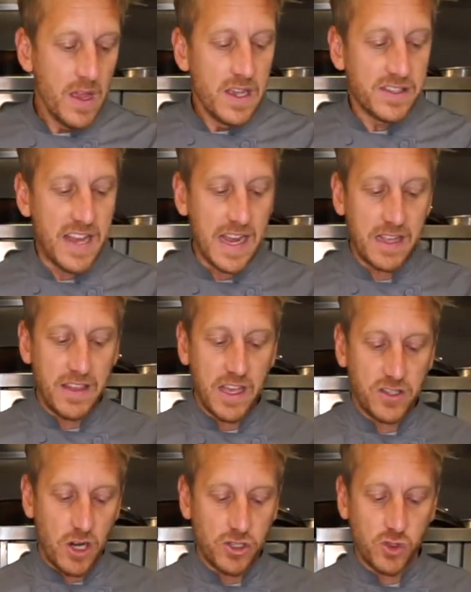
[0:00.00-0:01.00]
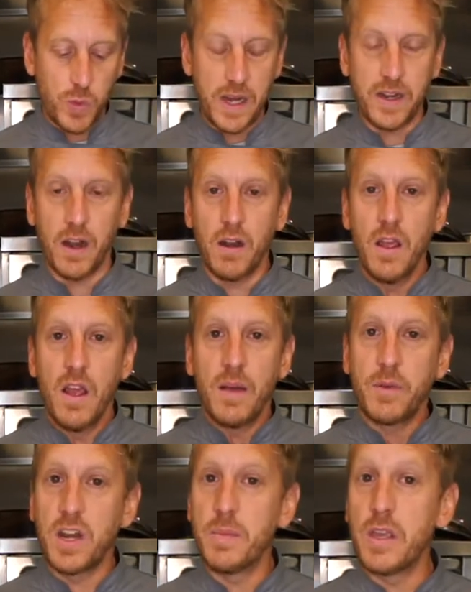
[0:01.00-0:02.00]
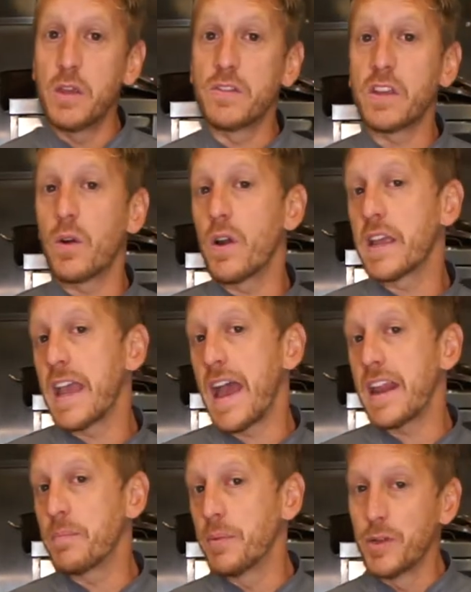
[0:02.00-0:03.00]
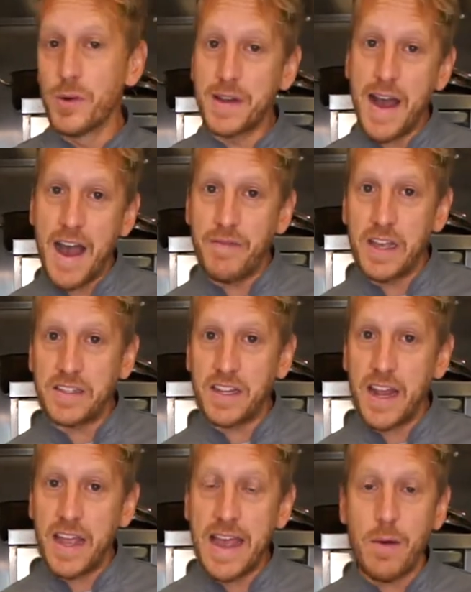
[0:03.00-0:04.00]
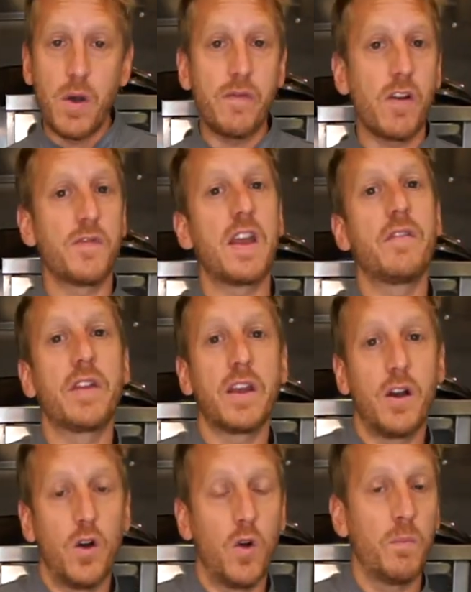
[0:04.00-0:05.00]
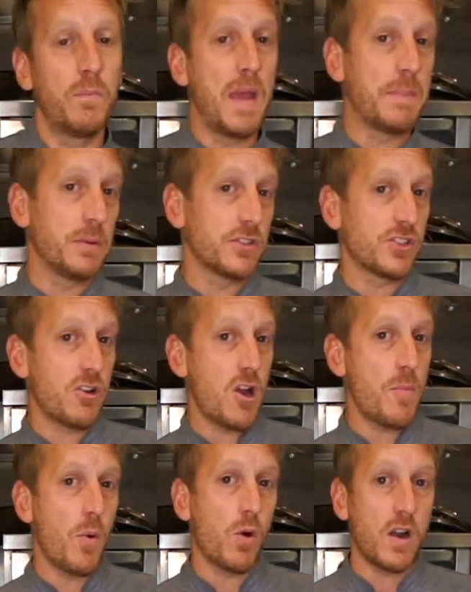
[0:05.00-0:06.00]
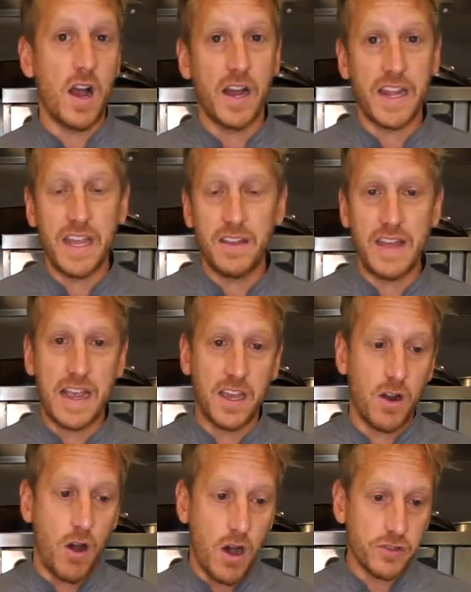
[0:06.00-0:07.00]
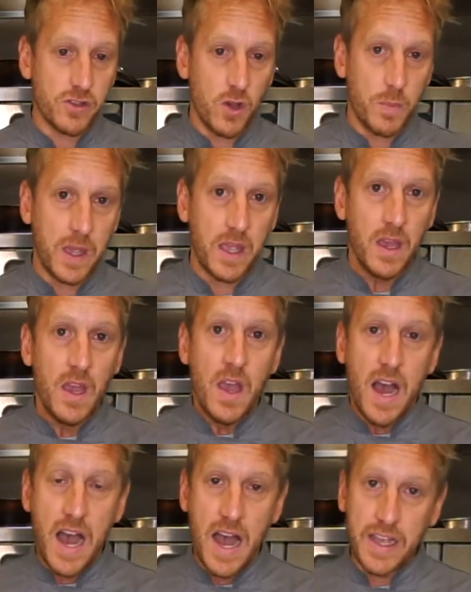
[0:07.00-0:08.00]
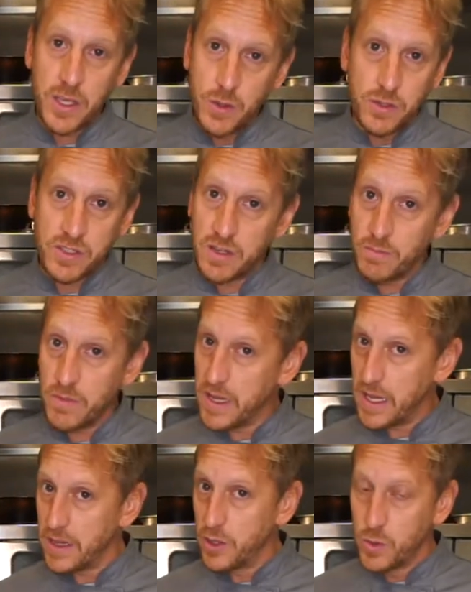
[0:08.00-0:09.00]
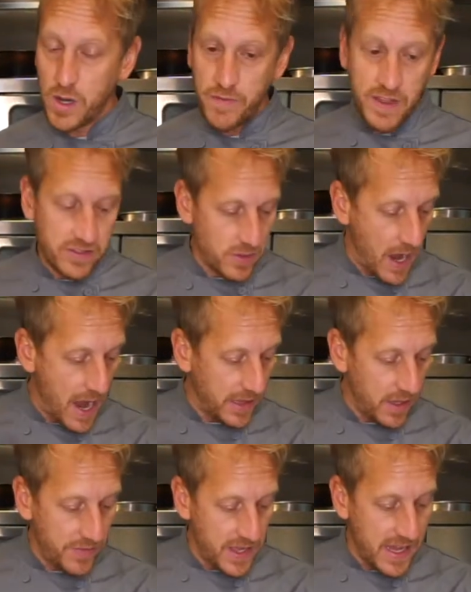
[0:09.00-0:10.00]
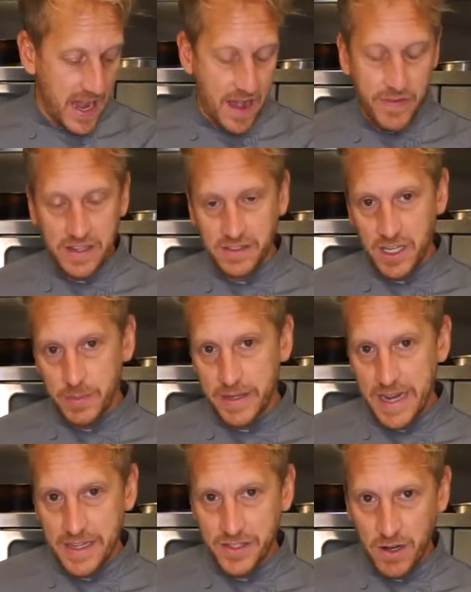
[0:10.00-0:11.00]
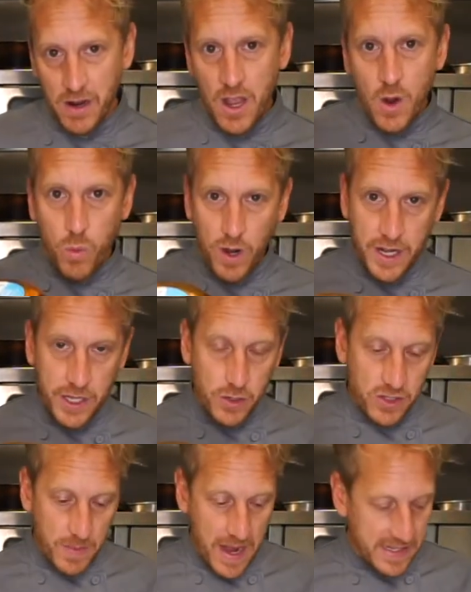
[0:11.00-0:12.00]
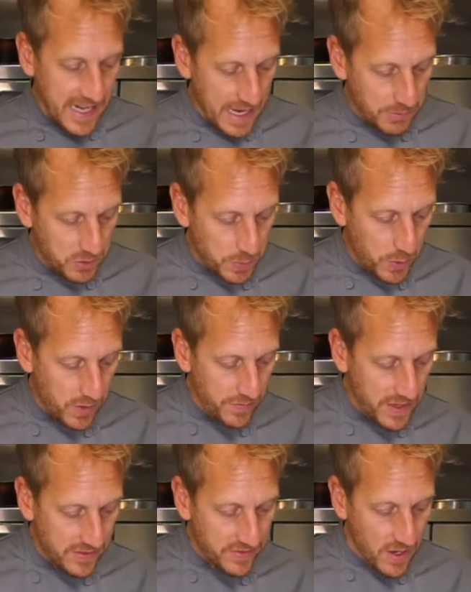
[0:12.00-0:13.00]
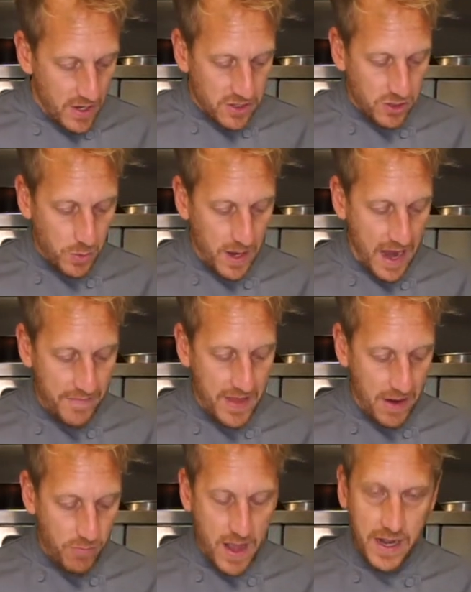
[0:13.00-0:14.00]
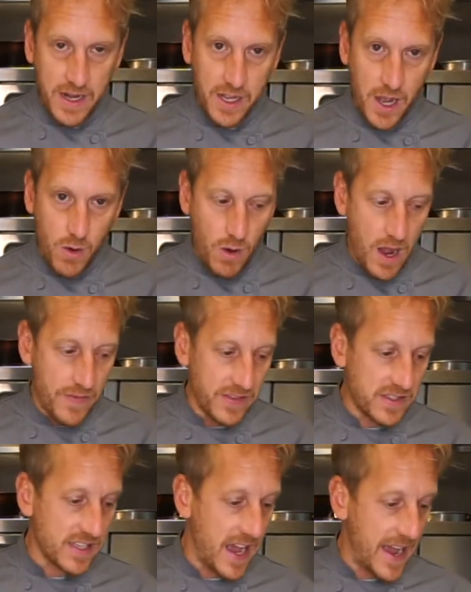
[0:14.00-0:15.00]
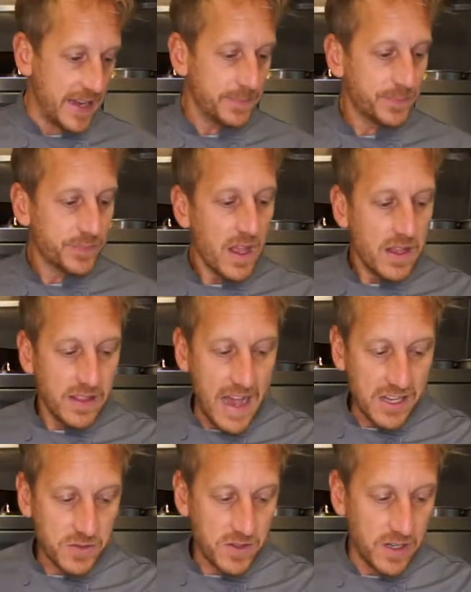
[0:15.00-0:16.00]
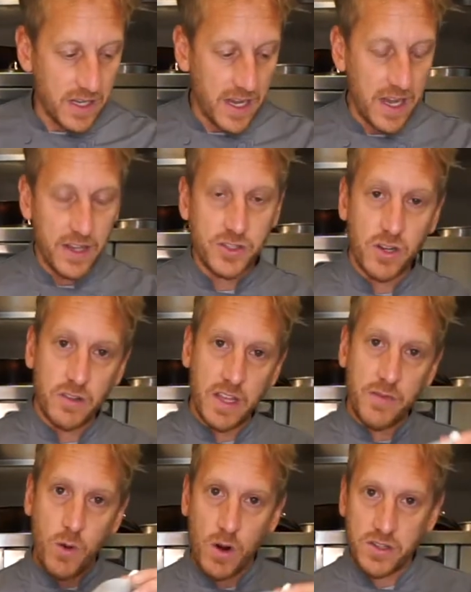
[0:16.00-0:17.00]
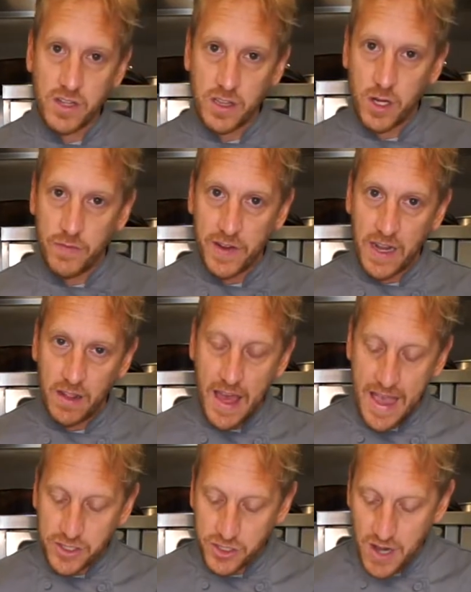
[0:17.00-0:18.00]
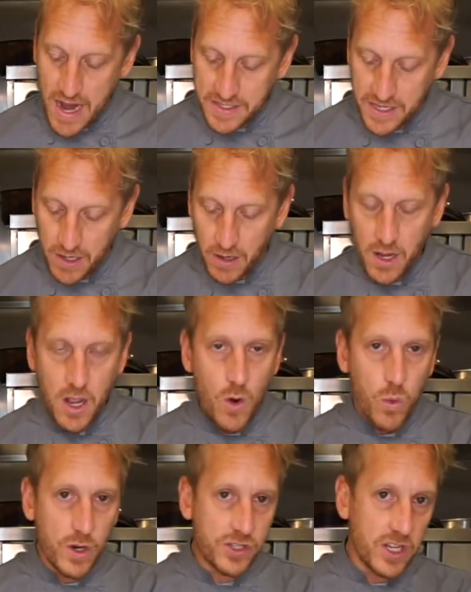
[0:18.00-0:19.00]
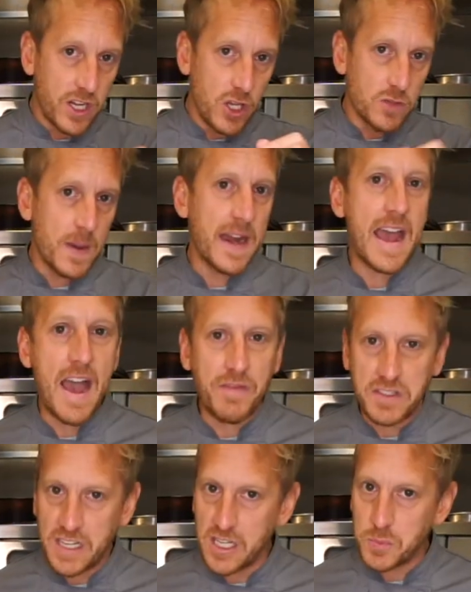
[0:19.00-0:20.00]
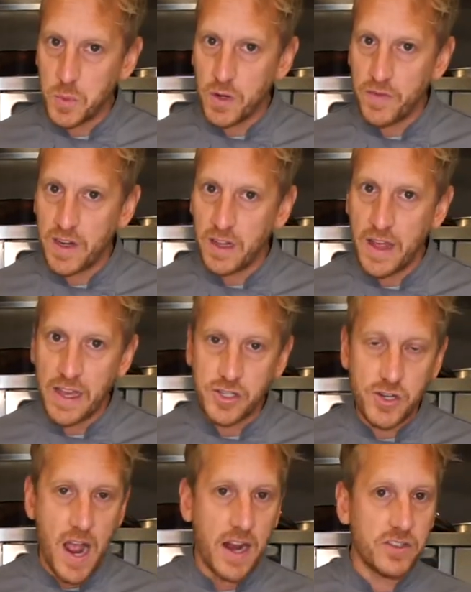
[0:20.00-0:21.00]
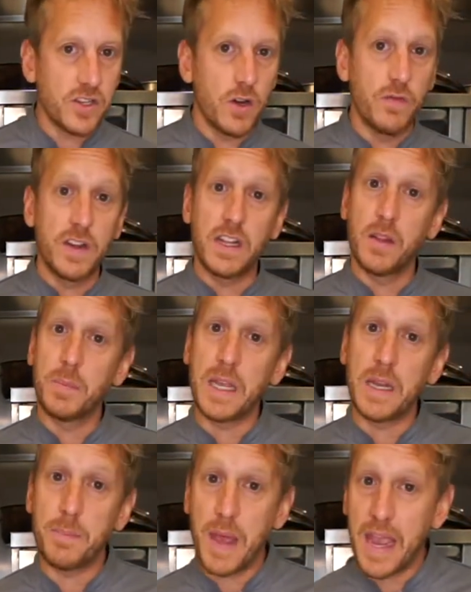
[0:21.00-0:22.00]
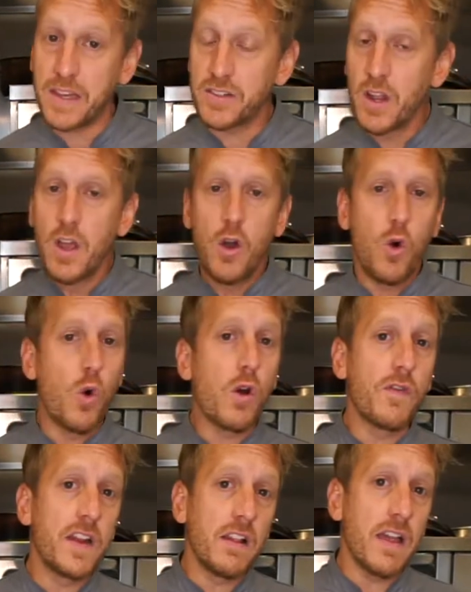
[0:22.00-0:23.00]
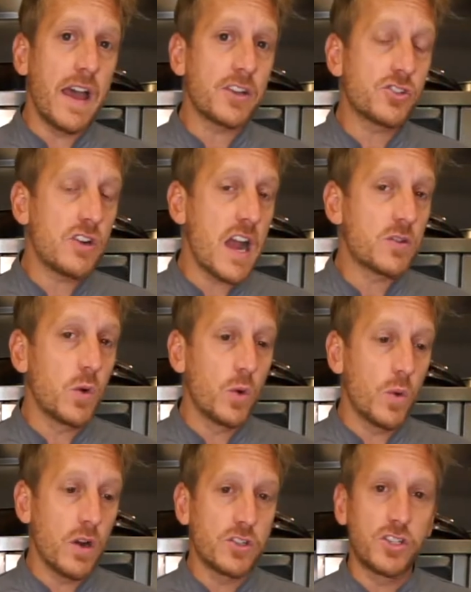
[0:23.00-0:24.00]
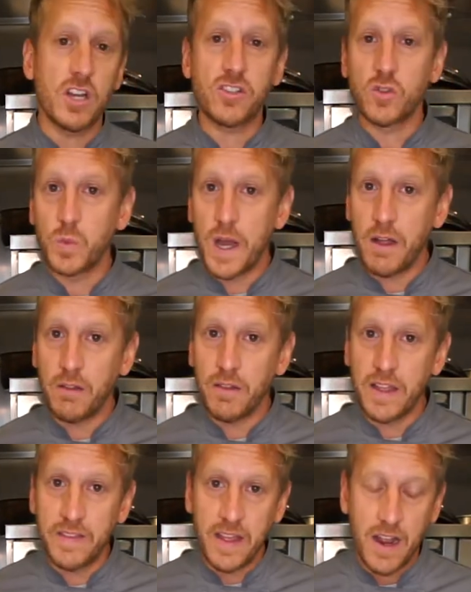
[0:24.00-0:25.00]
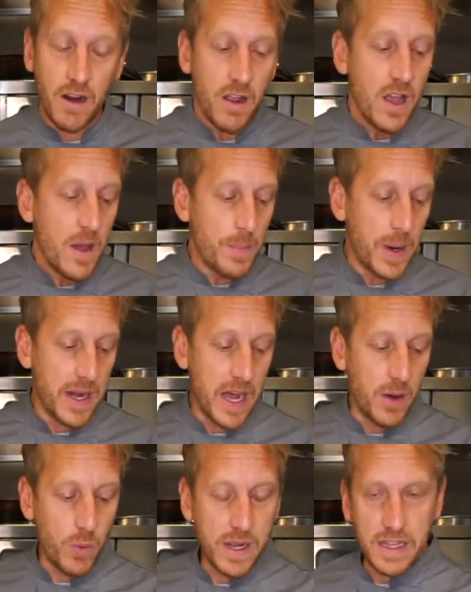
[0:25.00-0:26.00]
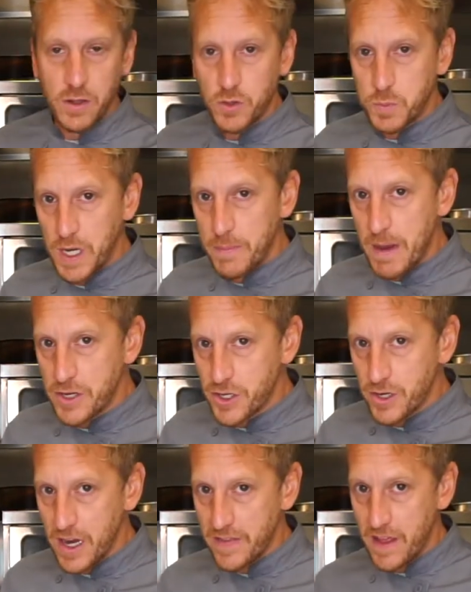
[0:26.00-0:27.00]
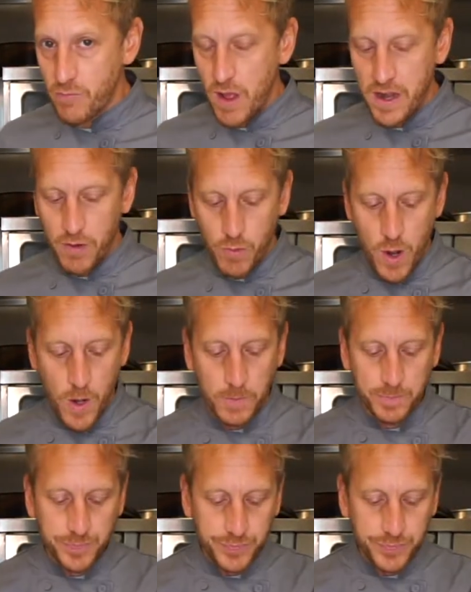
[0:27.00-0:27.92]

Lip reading: Second thing is our sweetener. Going to be using an organic blue agave today. However, if you have any home maple syrup or honey, that could also be used in lieu of this. I love the agave. It's a little bit nicer. We're going to use about a tablespoon of this, so we'll have that ready to go on the side. Last, certainly, of course, a little vanilla extract here. We're just going to use about a half a teaspoon of vanilla extract. So vanilla bean paste or vanilla extract will work just as well in there, but we'll get those pre-measured and then ready to roll.